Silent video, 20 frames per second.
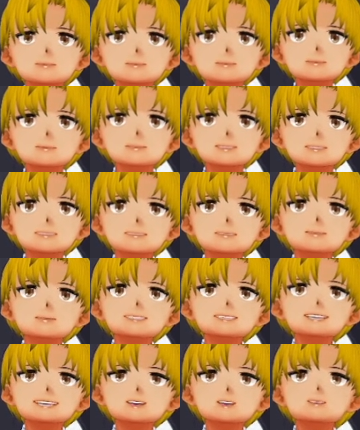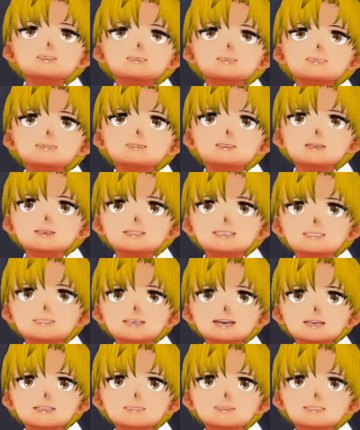I didn't say I was a donut,
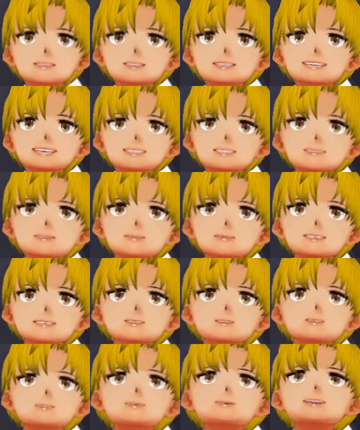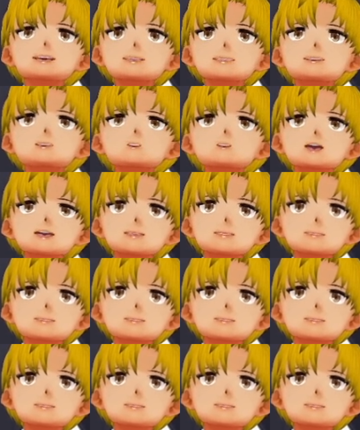I just said I had the attention span of one.